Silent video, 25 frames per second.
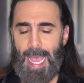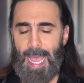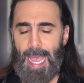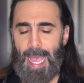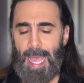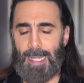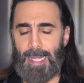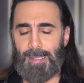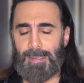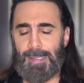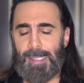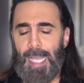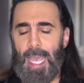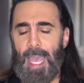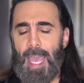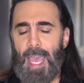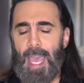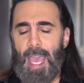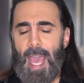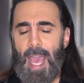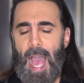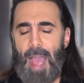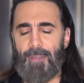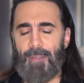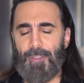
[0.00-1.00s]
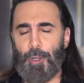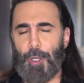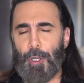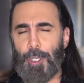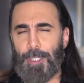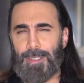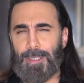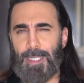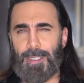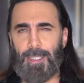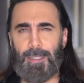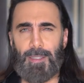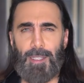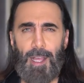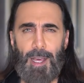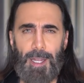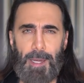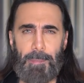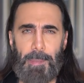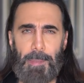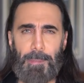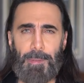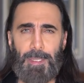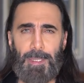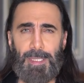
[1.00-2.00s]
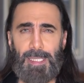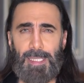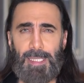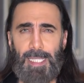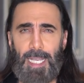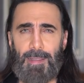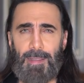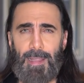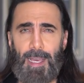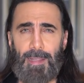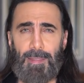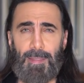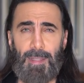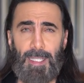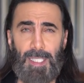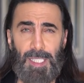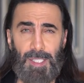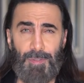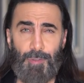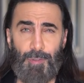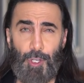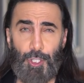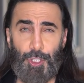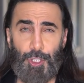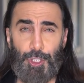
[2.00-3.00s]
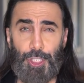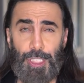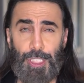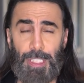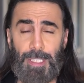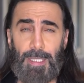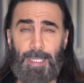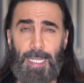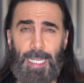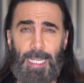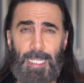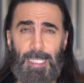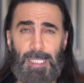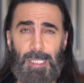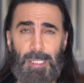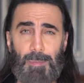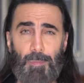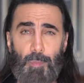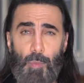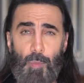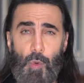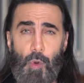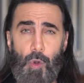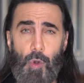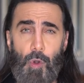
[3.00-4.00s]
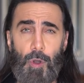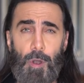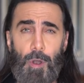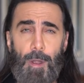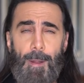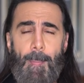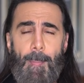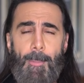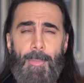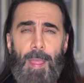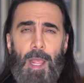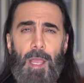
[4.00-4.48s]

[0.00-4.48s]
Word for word: And I've heard that a lot of people say that this version is more